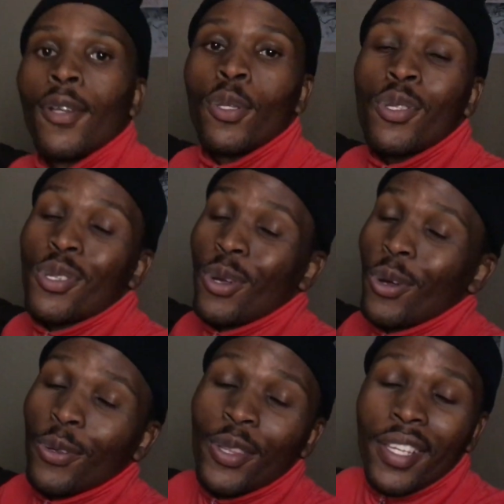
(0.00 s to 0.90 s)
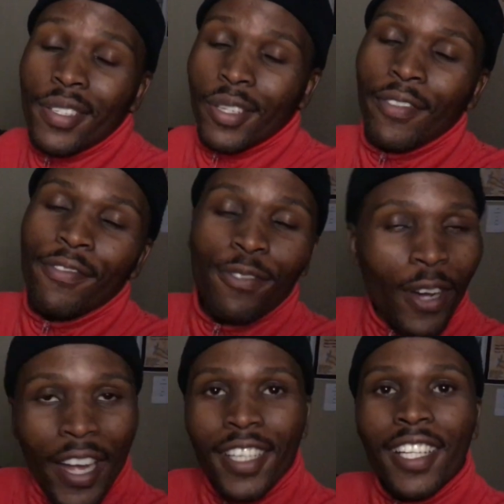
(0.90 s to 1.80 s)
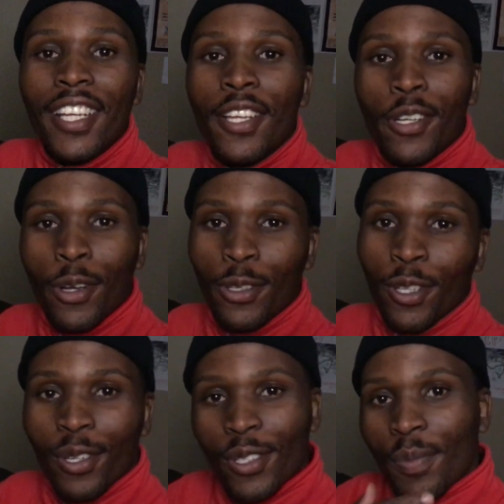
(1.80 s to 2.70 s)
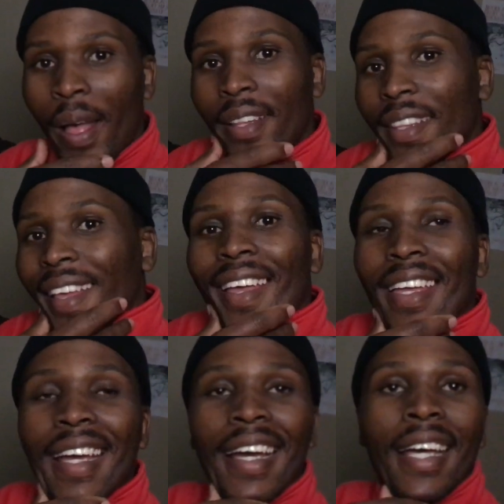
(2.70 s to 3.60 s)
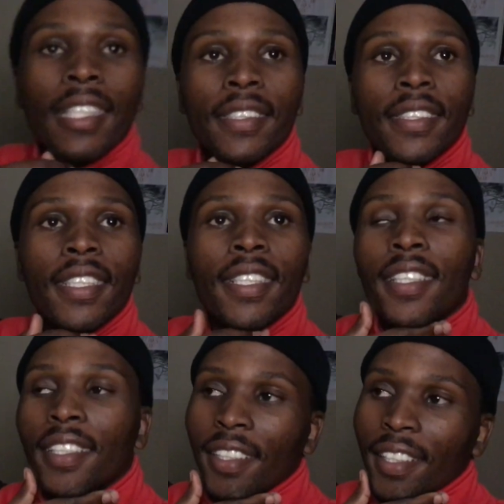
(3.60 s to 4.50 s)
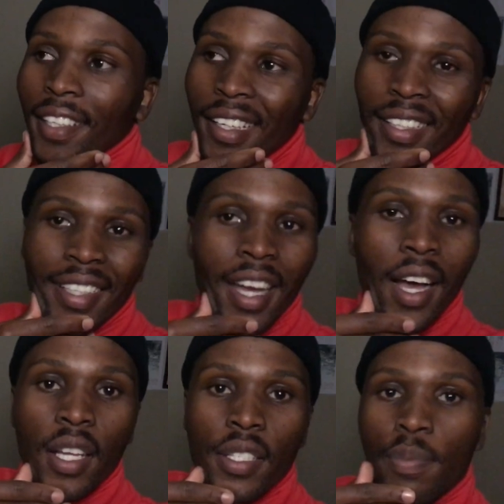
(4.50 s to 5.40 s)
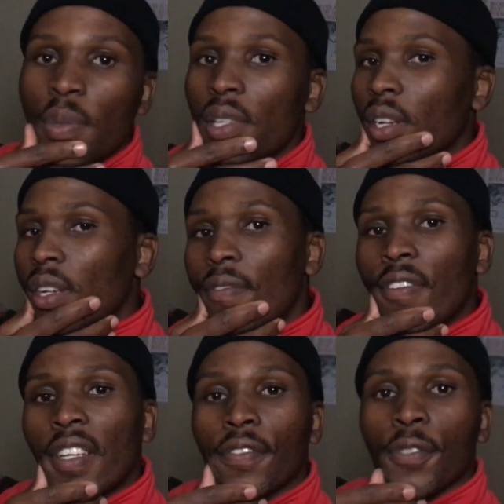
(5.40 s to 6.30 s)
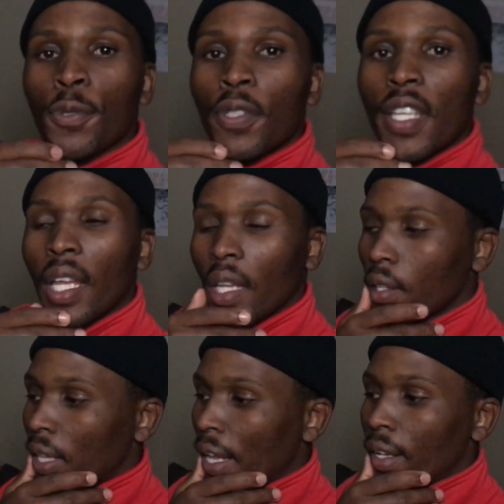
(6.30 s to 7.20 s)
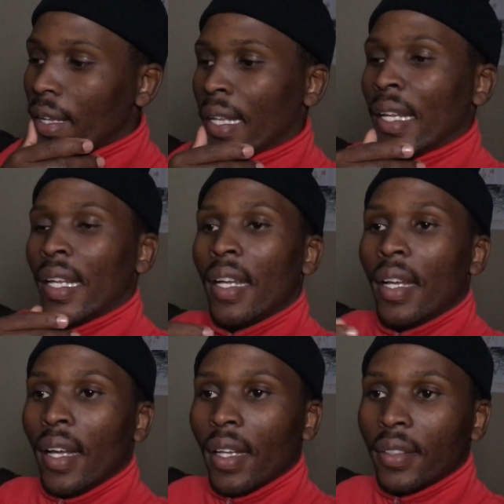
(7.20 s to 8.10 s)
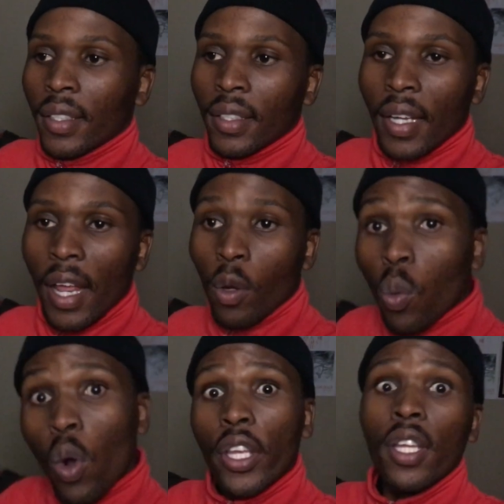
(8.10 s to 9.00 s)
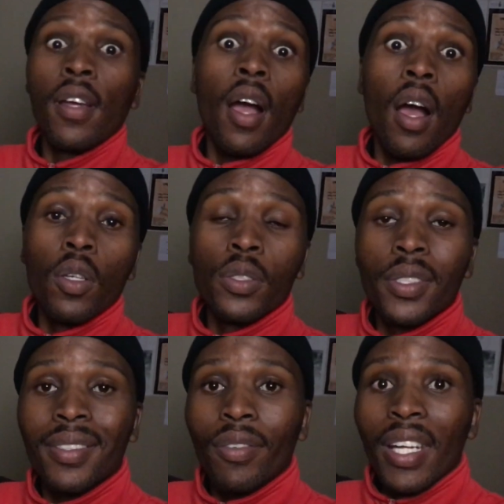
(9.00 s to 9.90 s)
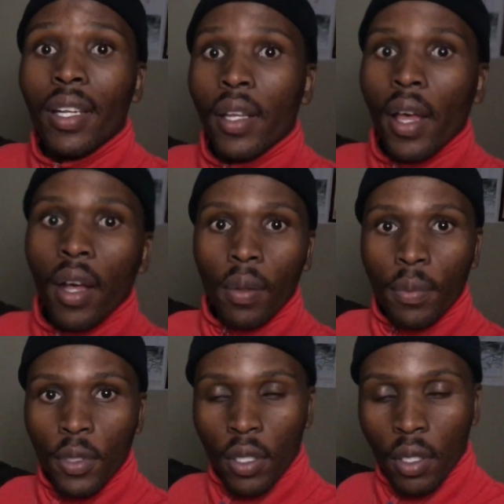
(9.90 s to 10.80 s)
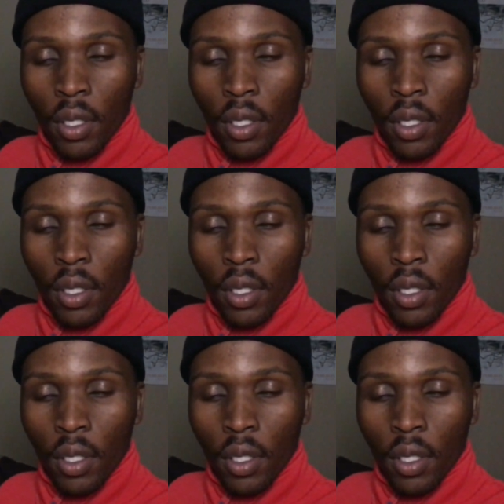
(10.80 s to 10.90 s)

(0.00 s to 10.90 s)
So this finally concludes my day, and yeah, it's been an eventful day. Like, I think like walking out really helped,